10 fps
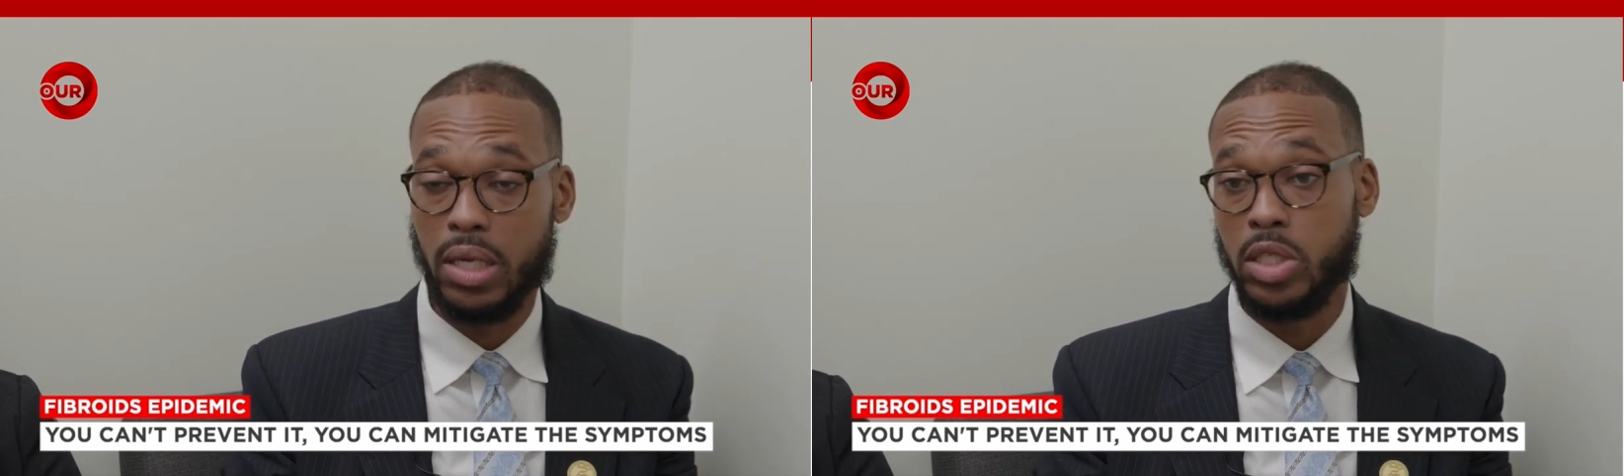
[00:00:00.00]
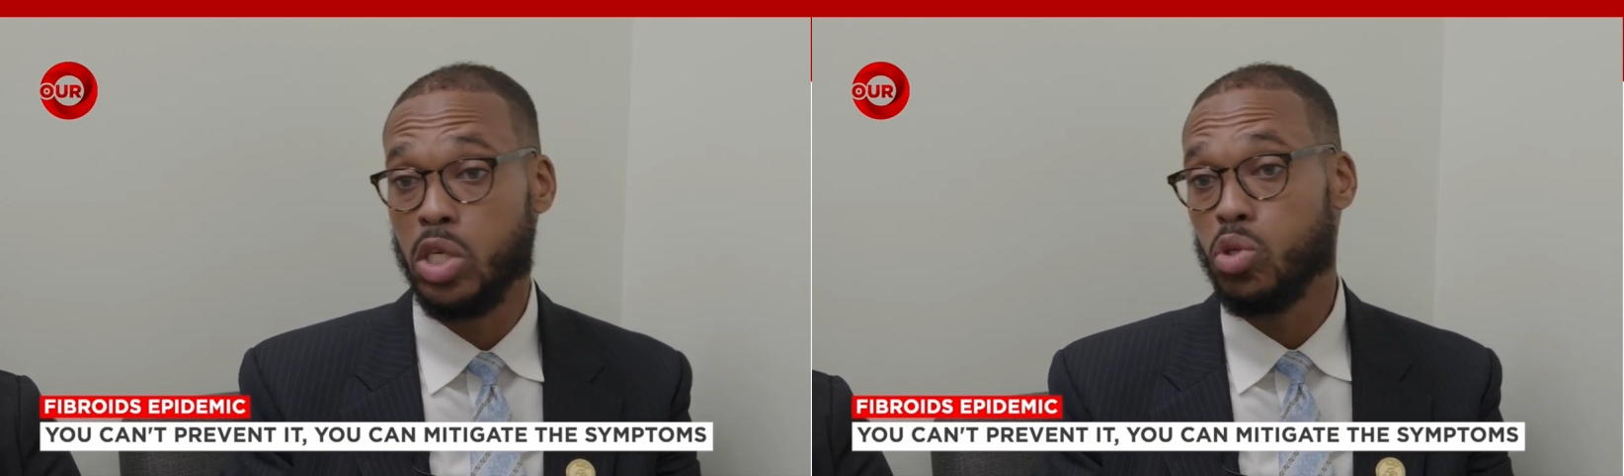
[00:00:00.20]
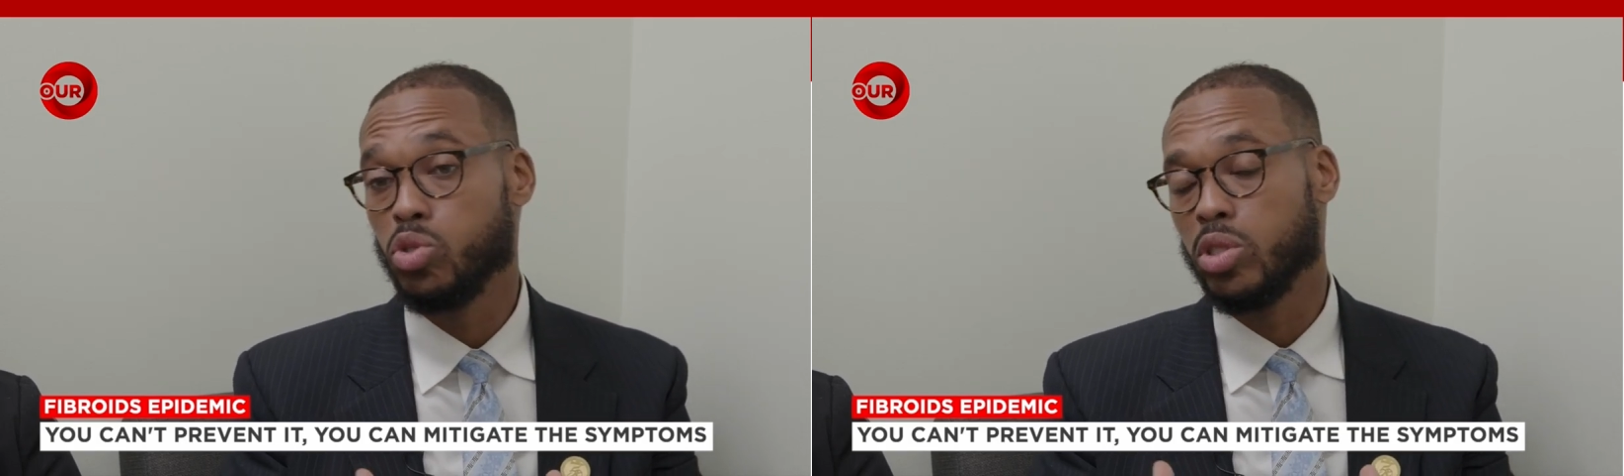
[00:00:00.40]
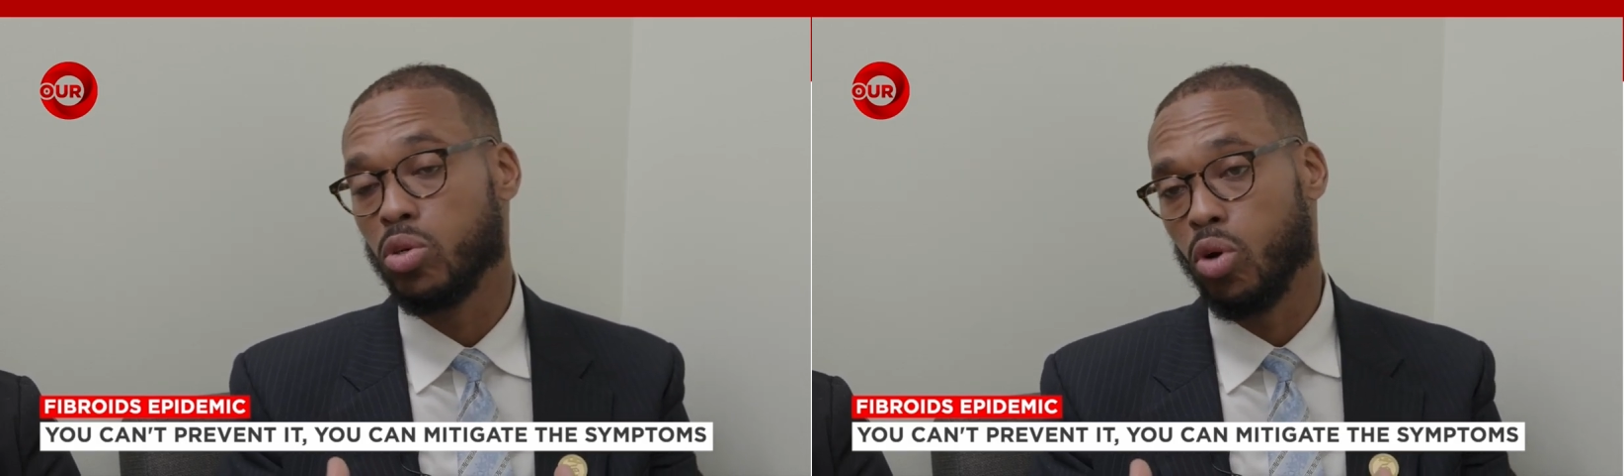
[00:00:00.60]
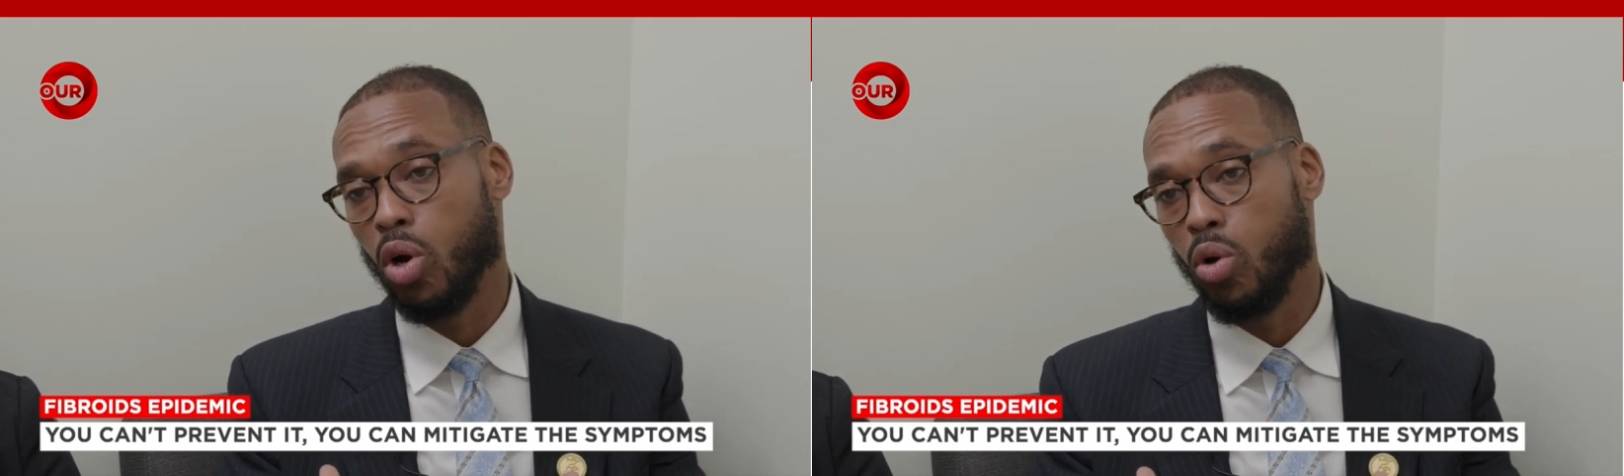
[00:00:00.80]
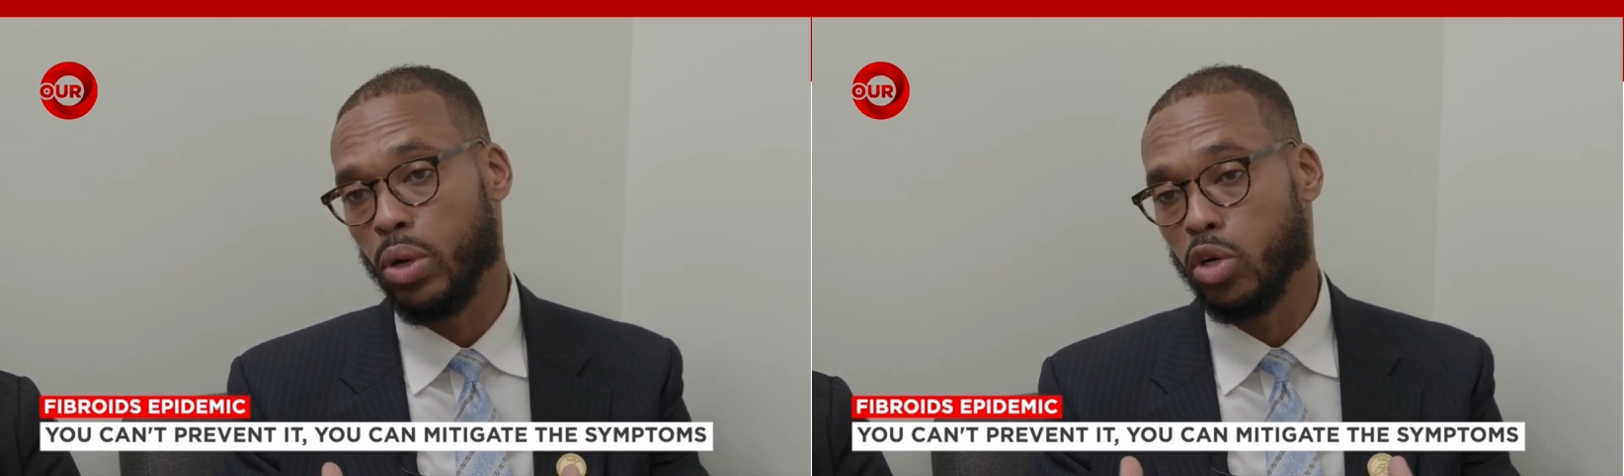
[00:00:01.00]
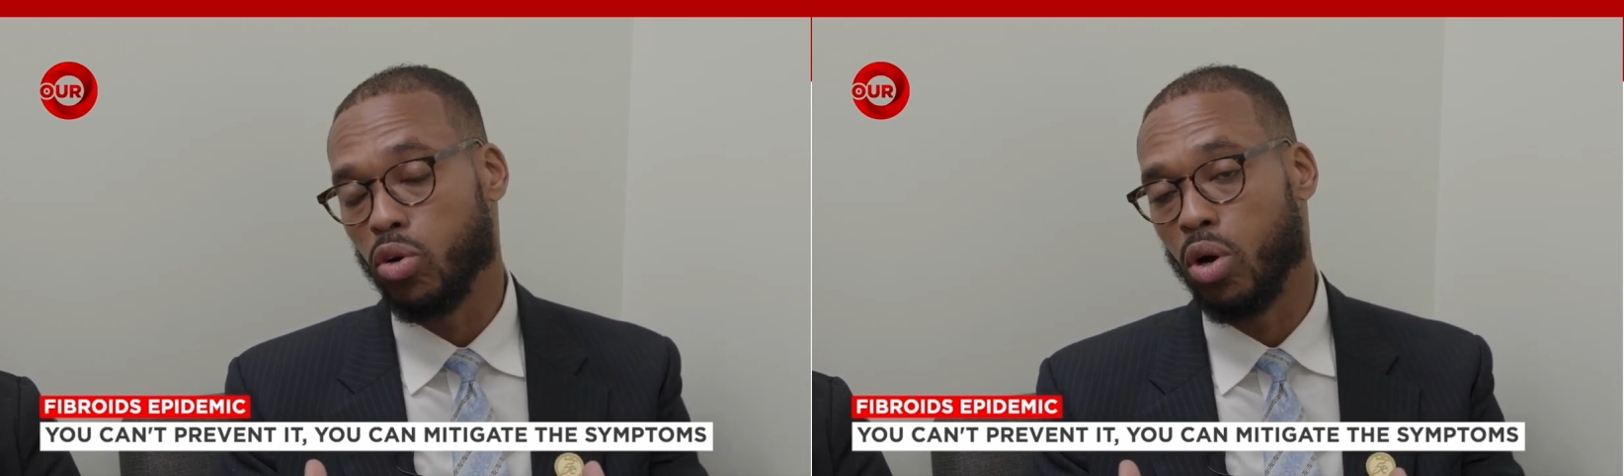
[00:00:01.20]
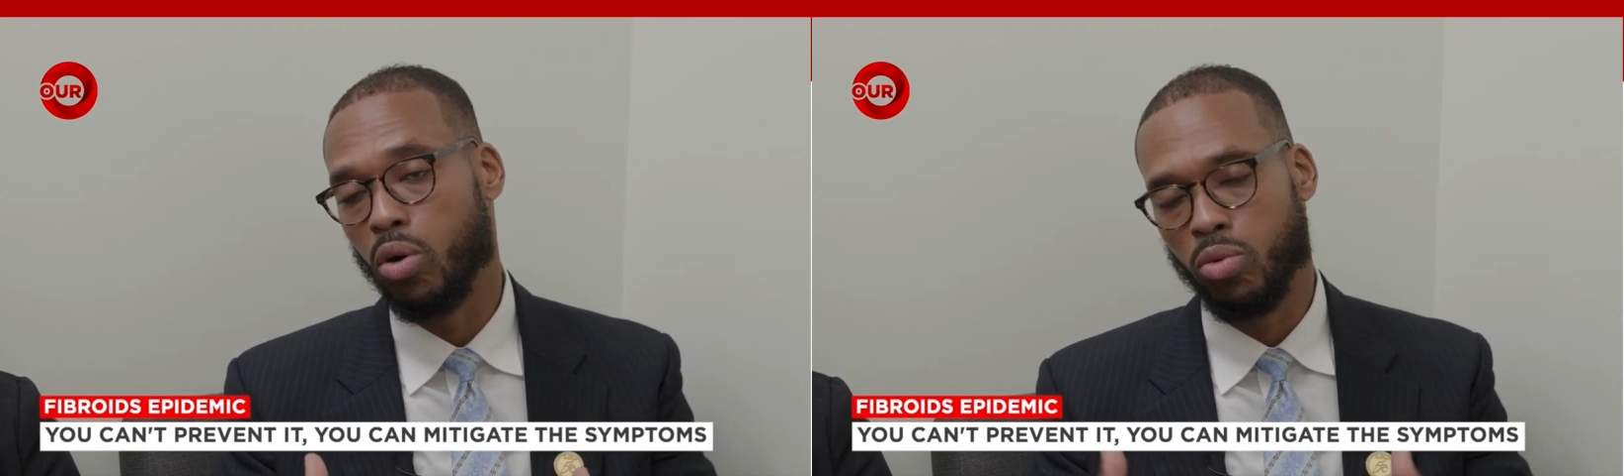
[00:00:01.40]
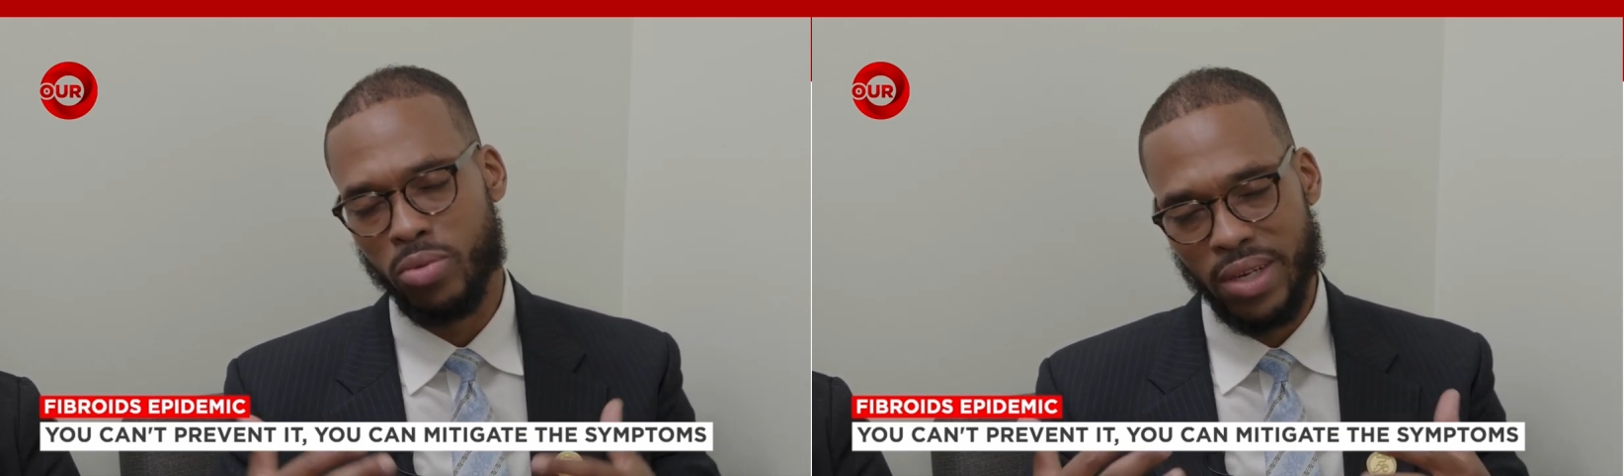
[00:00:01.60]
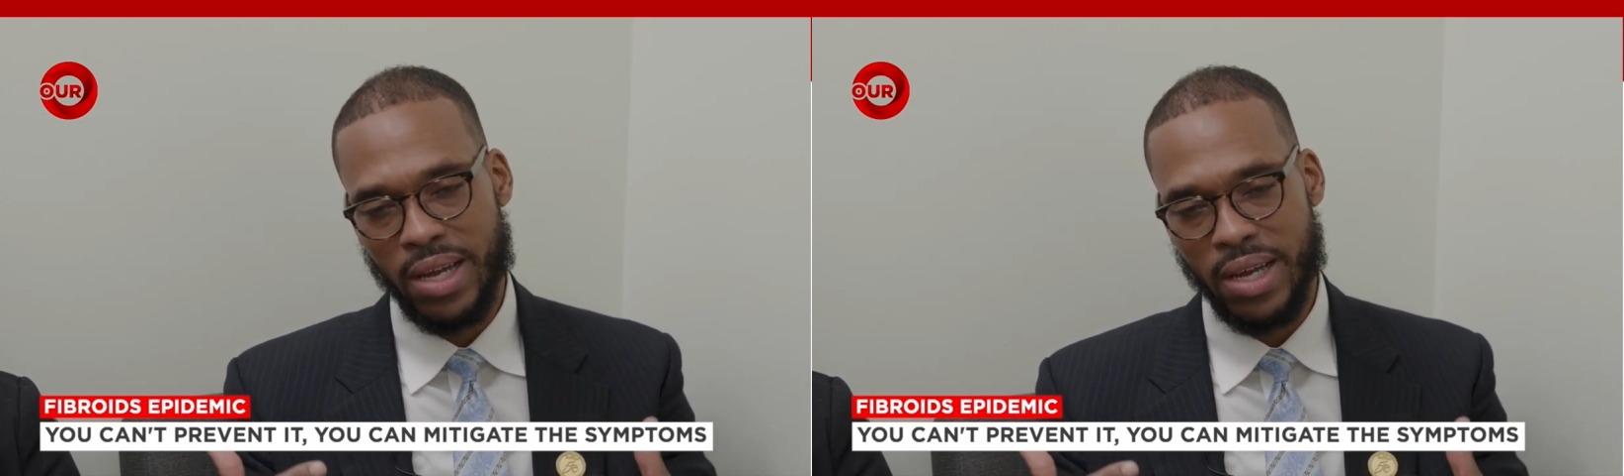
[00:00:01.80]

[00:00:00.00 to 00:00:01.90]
continues to grow and grow,